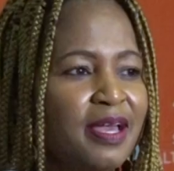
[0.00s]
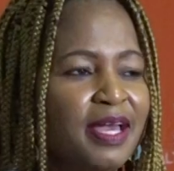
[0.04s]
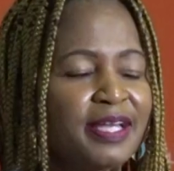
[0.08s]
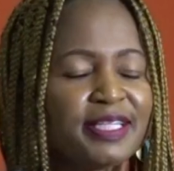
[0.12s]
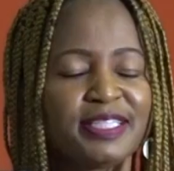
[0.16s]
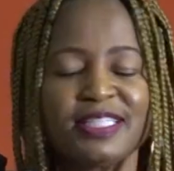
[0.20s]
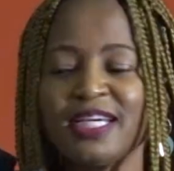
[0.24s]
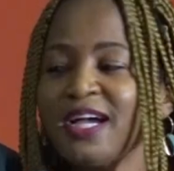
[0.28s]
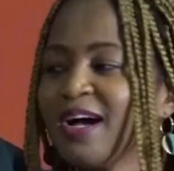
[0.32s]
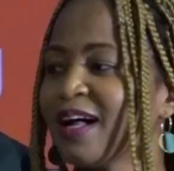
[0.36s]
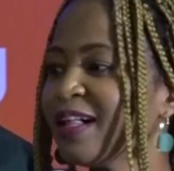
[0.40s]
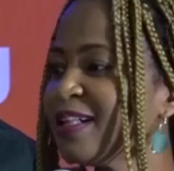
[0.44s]

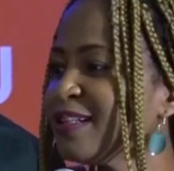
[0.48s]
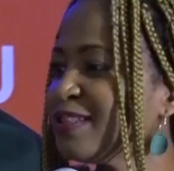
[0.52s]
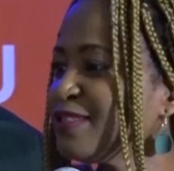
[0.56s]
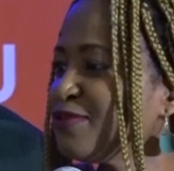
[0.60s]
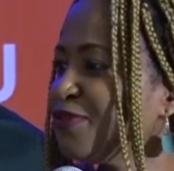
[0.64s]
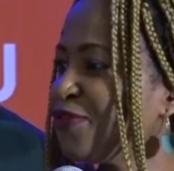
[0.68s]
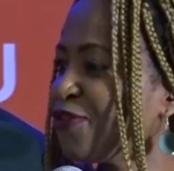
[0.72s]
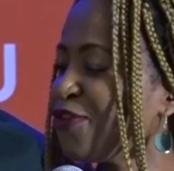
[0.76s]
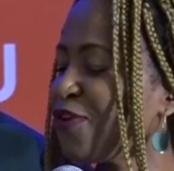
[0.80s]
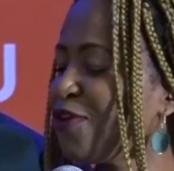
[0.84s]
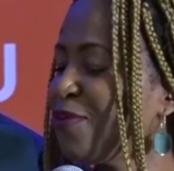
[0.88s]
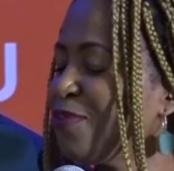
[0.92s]
a child
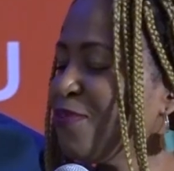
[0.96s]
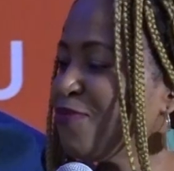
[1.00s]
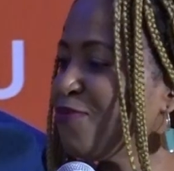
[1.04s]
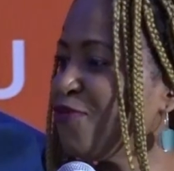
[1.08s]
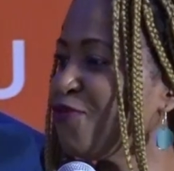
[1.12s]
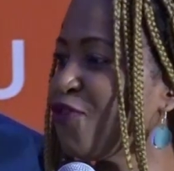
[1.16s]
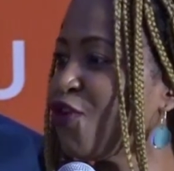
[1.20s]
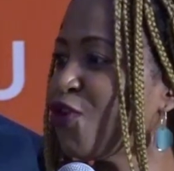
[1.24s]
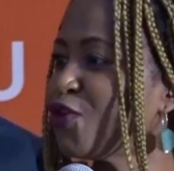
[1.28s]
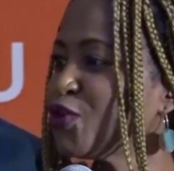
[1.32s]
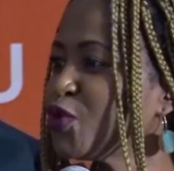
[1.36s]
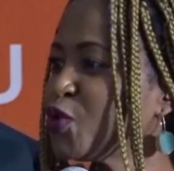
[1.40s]
from
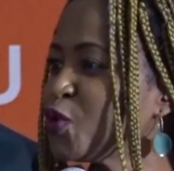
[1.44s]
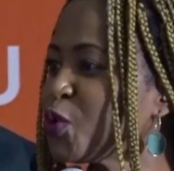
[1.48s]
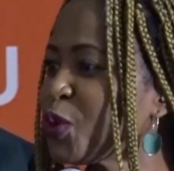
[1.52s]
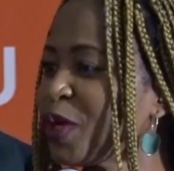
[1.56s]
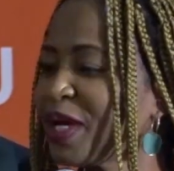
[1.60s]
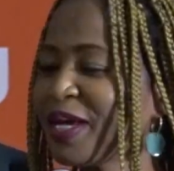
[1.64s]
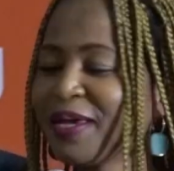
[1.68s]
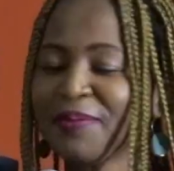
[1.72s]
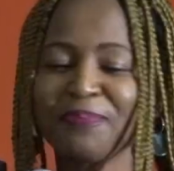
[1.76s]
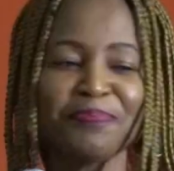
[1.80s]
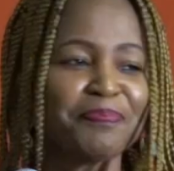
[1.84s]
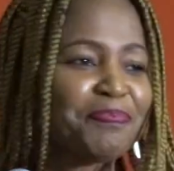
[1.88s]

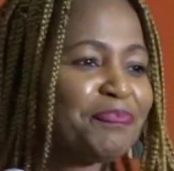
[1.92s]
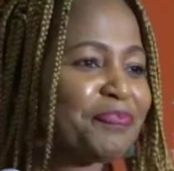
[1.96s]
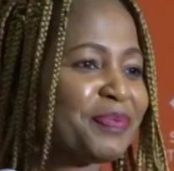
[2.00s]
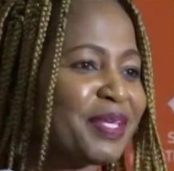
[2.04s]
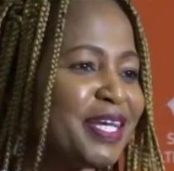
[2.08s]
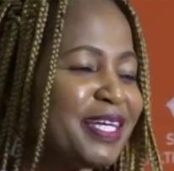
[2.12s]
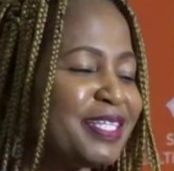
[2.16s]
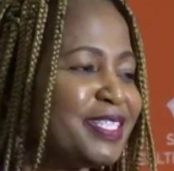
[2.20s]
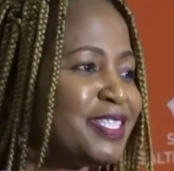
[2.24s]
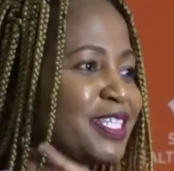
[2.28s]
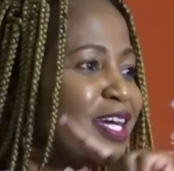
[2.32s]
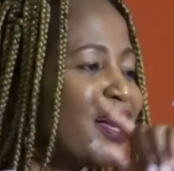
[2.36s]
Vondwe,
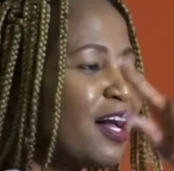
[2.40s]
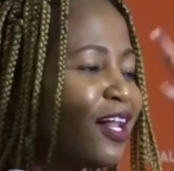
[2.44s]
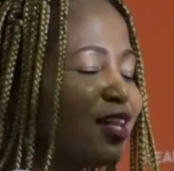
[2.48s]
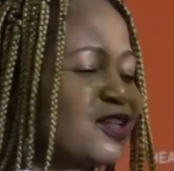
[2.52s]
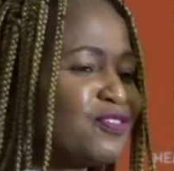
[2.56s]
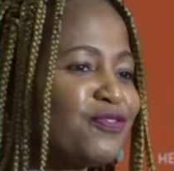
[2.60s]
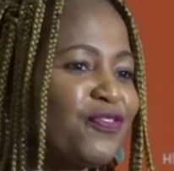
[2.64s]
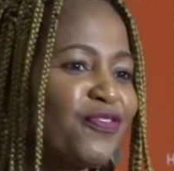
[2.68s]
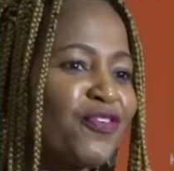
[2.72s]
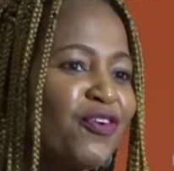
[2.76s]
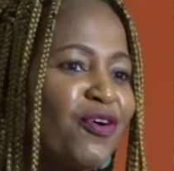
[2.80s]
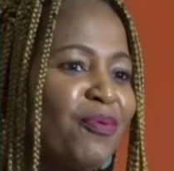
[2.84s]
a
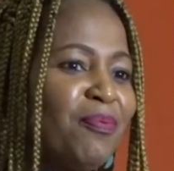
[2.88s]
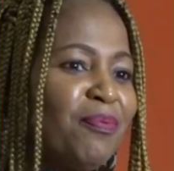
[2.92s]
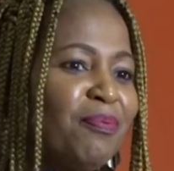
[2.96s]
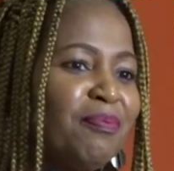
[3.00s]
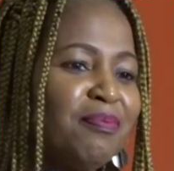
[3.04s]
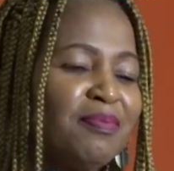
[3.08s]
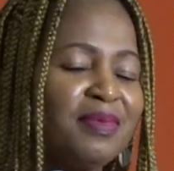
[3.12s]
child from